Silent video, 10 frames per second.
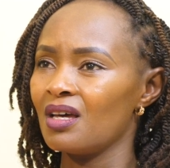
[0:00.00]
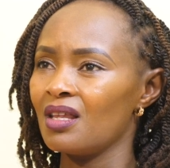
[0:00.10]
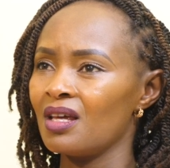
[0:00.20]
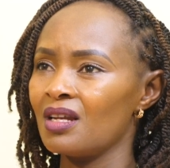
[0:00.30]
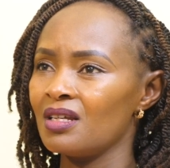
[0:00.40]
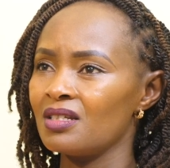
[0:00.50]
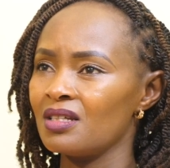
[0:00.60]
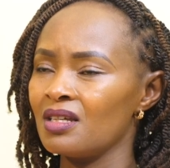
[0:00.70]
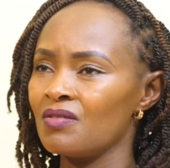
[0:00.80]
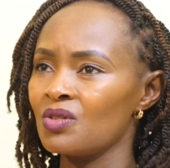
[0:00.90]
then it
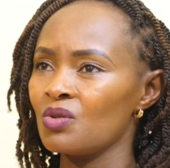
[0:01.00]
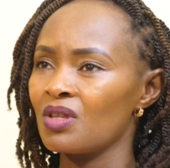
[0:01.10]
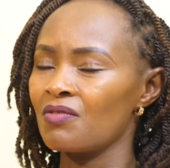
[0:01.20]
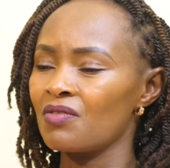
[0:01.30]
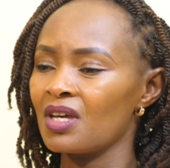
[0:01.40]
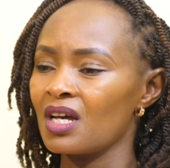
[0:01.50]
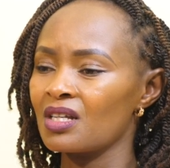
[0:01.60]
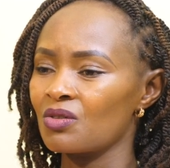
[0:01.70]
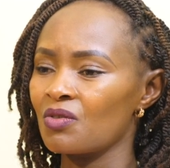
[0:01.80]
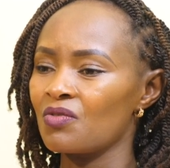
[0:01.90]
gives you the
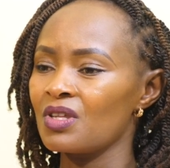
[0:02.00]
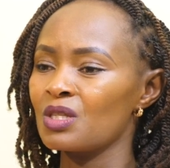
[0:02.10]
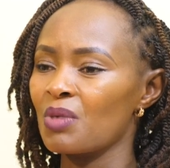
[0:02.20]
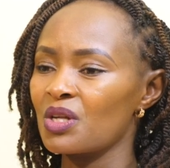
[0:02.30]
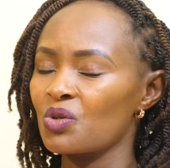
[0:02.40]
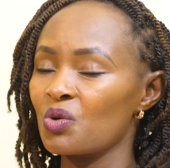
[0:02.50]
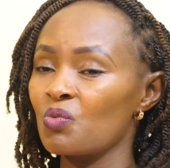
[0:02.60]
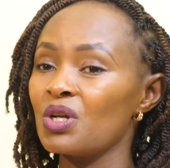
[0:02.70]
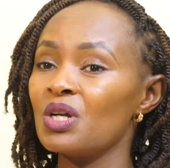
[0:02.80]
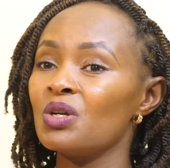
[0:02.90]
fears of this person
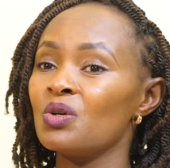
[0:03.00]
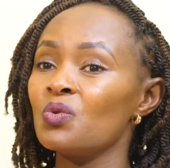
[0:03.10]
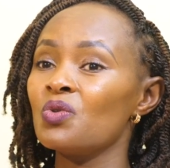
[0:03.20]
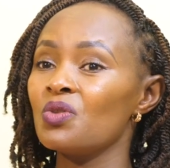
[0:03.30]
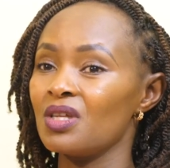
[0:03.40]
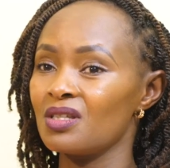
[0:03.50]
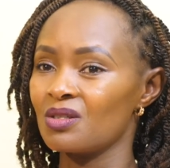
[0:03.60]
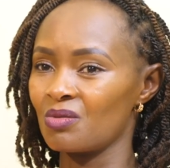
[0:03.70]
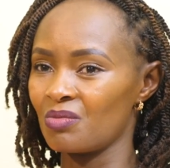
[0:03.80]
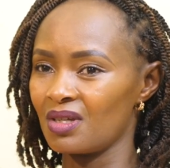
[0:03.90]
will do this
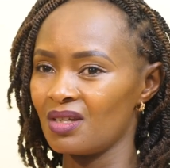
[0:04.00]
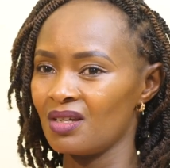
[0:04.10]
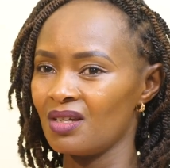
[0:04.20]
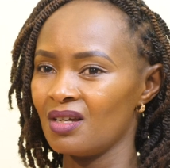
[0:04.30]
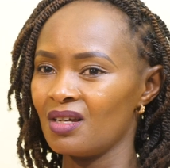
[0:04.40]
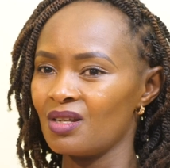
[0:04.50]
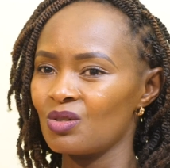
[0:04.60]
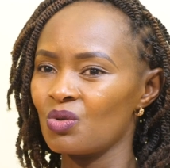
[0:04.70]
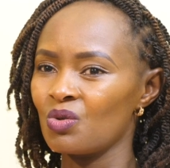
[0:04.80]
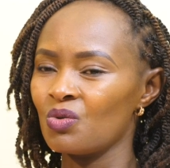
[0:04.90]
to me.
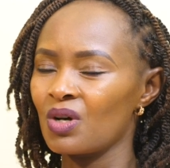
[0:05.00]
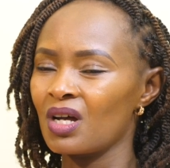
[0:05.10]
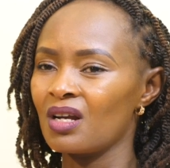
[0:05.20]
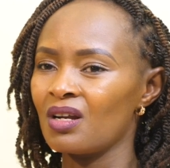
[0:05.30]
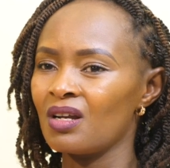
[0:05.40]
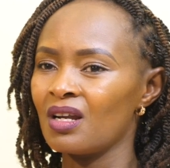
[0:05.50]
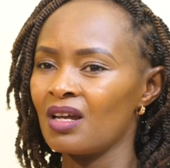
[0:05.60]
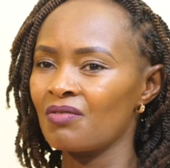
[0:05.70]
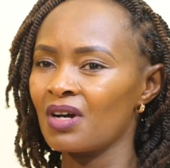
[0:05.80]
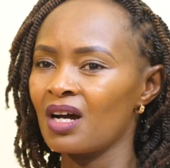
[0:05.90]
So you are
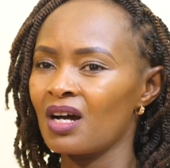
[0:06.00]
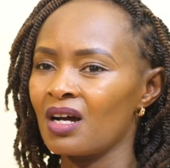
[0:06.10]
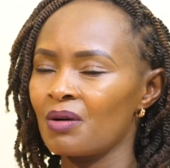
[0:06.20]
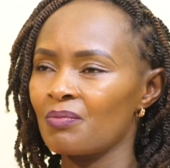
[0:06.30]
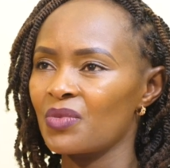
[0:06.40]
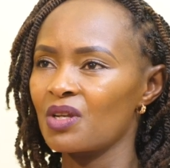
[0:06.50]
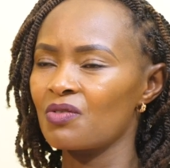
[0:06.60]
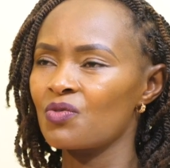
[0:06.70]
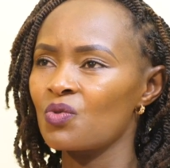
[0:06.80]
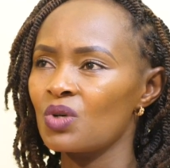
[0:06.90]
never
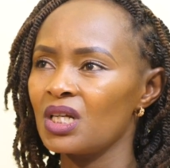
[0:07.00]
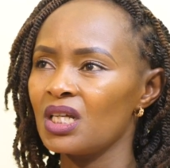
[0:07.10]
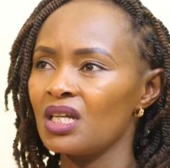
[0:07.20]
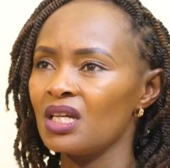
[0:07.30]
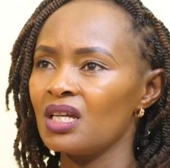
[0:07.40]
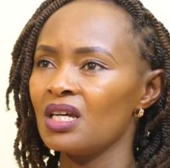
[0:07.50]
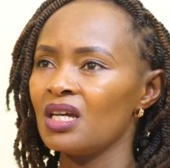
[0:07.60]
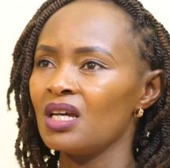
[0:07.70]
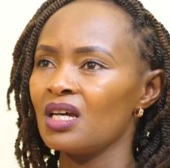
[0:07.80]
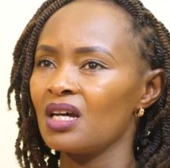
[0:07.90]
fully
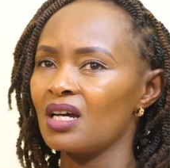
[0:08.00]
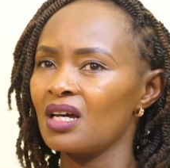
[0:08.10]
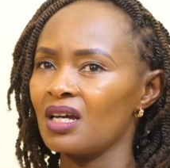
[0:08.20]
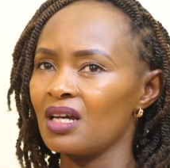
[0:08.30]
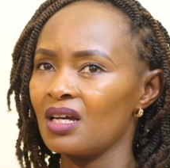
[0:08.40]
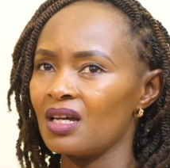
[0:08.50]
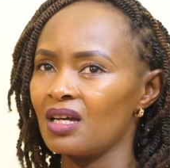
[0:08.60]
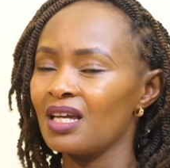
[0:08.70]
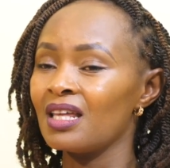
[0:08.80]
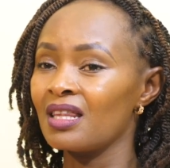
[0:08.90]

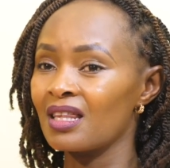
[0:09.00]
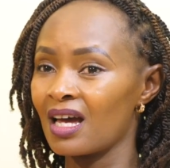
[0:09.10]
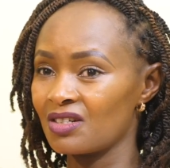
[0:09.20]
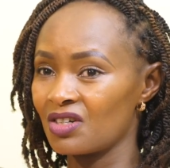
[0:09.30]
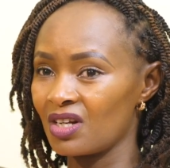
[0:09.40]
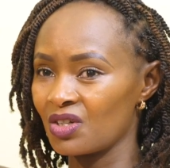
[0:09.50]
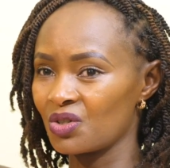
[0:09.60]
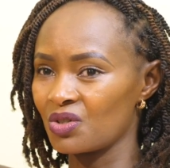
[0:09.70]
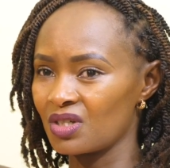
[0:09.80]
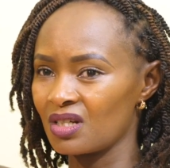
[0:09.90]
in that
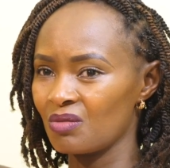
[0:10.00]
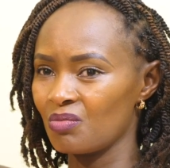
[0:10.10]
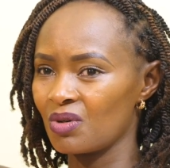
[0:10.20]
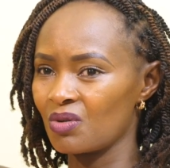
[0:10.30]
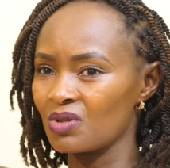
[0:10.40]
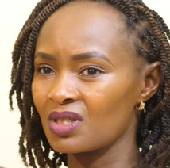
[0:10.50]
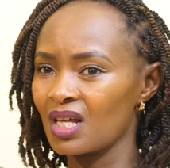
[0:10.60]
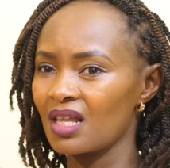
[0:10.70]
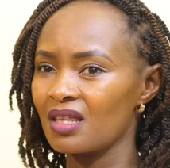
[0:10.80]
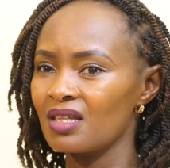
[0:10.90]
relationship, because
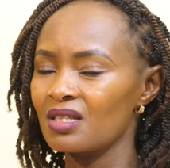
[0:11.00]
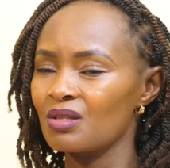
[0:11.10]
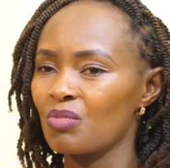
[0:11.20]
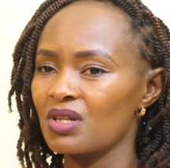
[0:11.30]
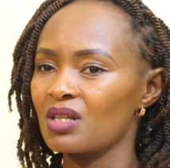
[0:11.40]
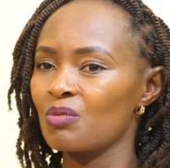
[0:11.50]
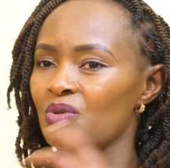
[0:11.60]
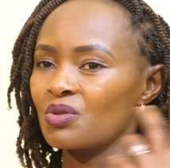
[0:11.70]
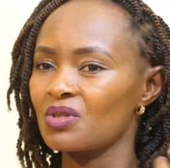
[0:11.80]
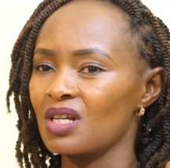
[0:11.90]
there are these
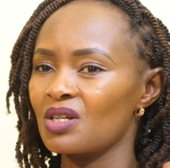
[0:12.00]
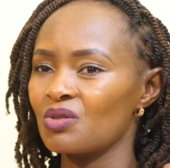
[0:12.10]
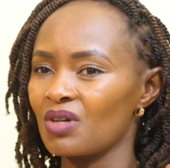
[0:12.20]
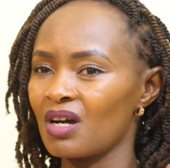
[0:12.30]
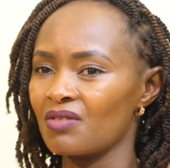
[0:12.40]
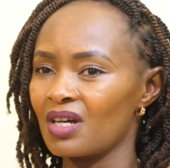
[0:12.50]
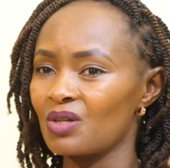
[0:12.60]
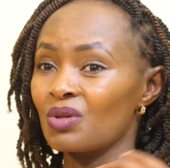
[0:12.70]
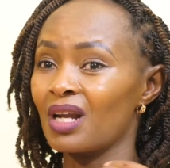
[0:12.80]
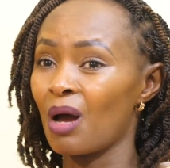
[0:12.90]
perceptions that you have
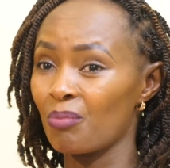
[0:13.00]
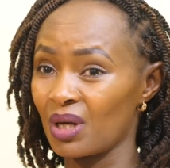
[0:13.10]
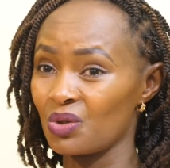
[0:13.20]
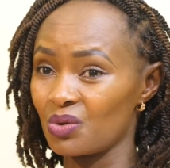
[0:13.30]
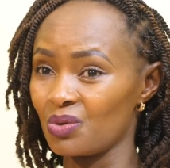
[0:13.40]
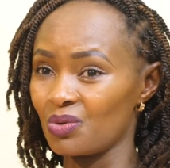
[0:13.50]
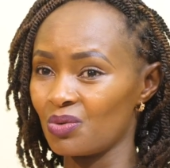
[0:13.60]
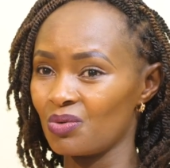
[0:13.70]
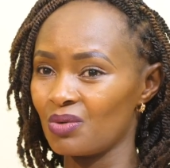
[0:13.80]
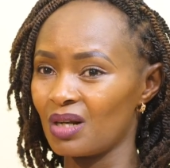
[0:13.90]
that will happen to you,
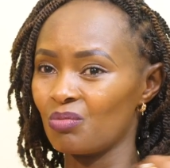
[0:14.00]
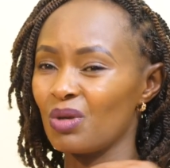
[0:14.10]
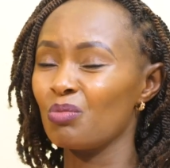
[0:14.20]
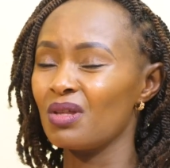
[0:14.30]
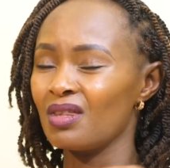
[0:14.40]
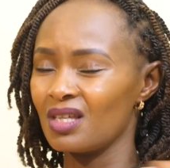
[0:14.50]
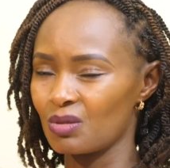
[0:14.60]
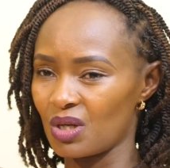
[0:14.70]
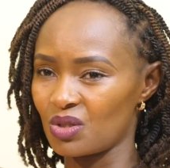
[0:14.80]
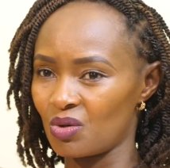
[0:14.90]
that maybe this
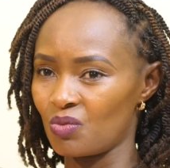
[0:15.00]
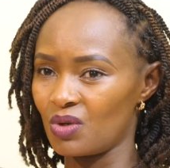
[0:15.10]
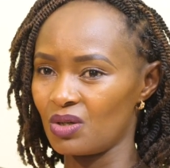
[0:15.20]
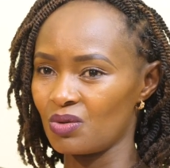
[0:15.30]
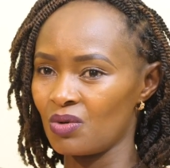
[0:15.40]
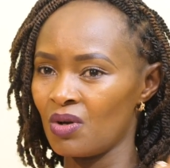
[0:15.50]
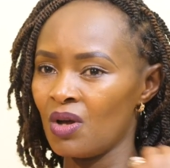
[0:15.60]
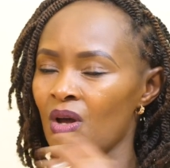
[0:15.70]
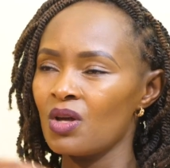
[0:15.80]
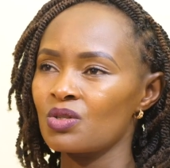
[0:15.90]
person will do.
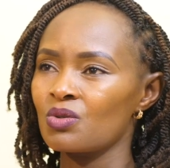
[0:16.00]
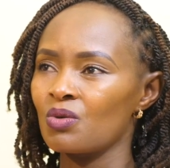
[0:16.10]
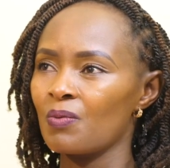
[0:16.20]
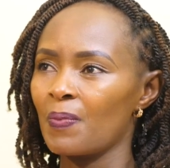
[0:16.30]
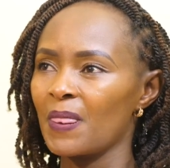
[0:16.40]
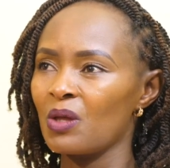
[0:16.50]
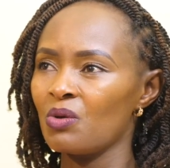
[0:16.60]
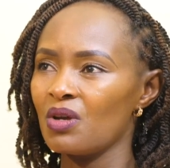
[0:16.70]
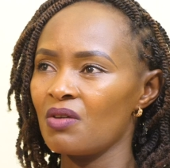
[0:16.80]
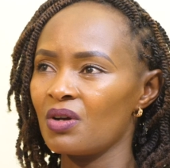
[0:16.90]
So
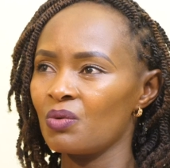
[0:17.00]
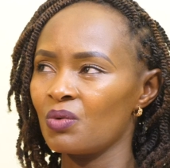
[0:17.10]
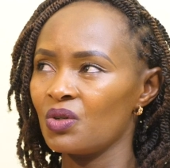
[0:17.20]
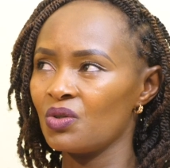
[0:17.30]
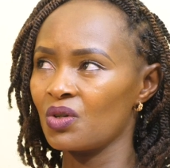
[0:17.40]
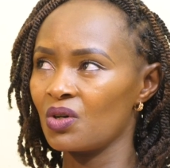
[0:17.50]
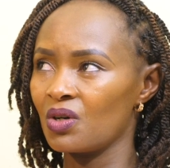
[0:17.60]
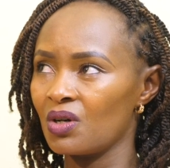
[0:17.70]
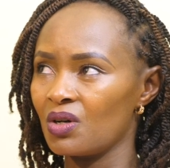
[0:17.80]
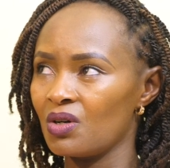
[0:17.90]
you, even when
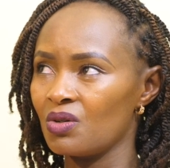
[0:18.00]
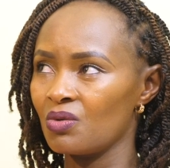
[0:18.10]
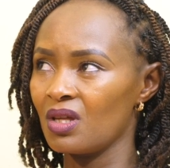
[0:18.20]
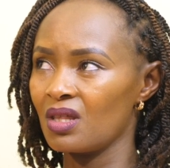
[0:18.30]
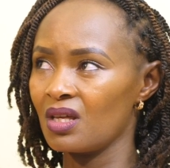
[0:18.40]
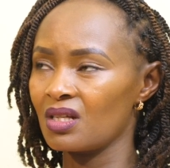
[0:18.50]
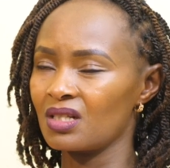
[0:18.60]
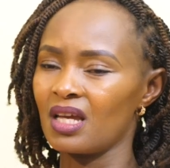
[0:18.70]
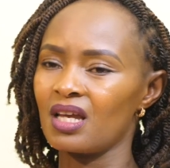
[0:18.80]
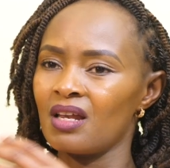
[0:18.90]
you're doing things
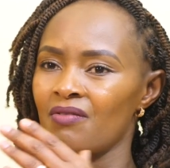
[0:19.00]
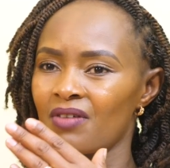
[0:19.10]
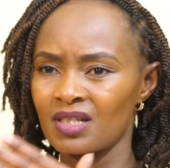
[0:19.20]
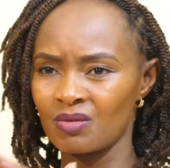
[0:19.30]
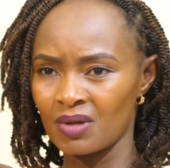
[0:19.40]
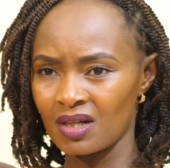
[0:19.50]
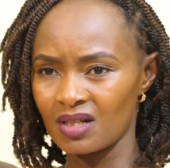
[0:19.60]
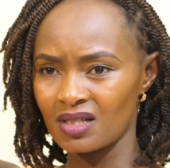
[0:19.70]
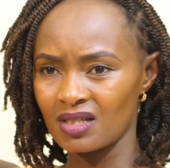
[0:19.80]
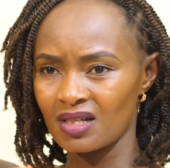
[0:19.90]
like
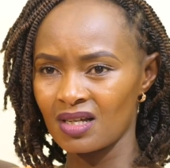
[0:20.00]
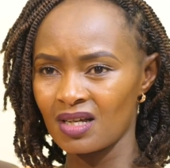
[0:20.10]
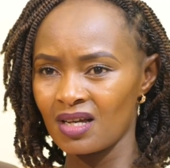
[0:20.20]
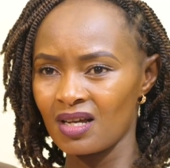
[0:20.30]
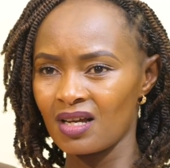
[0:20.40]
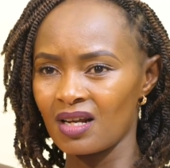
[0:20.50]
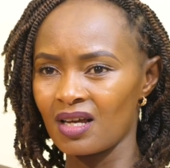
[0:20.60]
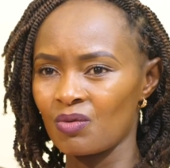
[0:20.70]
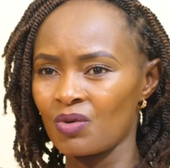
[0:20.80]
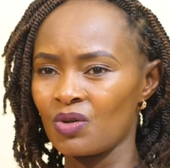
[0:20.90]
investments,
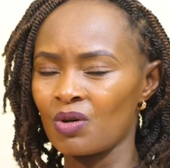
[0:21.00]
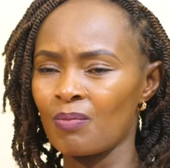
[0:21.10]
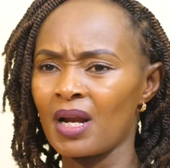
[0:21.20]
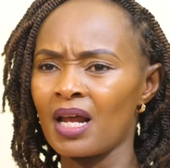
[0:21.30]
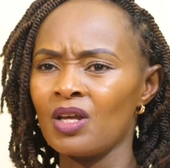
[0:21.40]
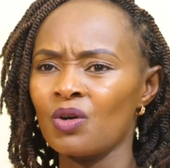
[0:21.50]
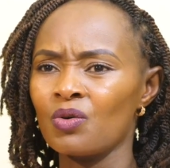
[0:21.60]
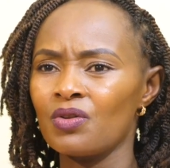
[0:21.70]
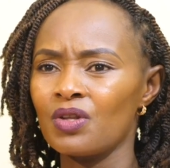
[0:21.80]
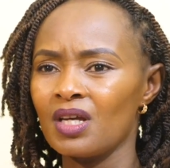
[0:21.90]
like when you're planning
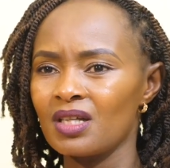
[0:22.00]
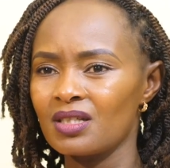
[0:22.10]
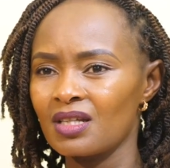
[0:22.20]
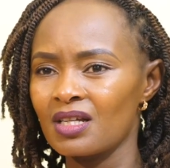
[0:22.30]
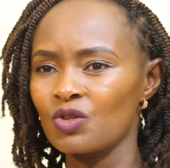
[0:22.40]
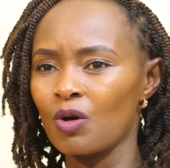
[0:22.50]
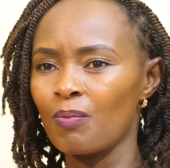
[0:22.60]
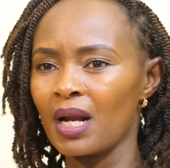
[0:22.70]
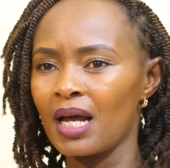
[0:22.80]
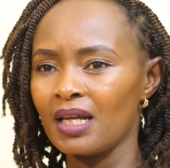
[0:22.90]
on things, yes, you're
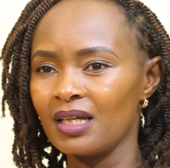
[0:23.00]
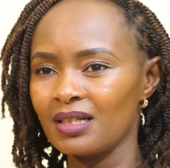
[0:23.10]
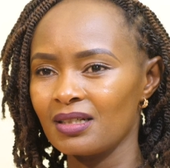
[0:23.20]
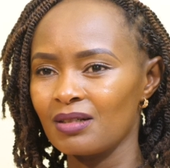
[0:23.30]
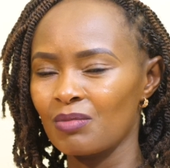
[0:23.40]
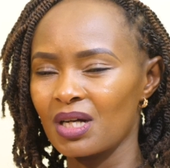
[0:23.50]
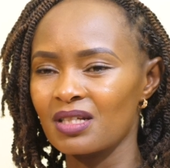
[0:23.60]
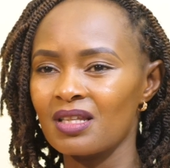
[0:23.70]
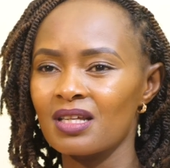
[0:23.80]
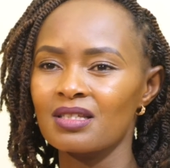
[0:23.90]
planning, but
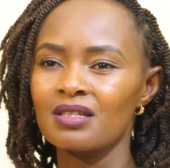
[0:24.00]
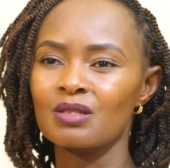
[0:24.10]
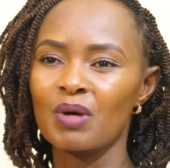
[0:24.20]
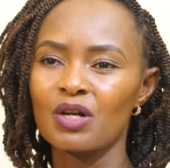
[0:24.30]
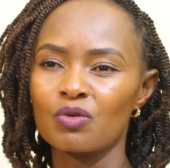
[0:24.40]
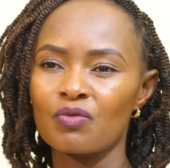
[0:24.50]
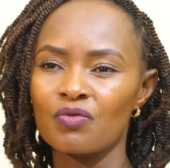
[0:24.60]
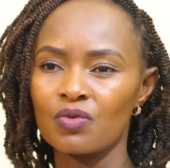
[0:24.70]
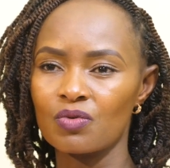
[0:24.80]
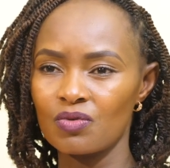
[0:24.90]
there's this part of
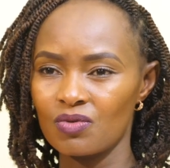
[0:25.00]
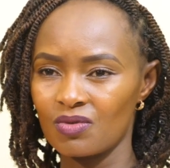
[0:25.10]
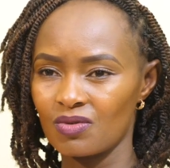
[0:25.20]
you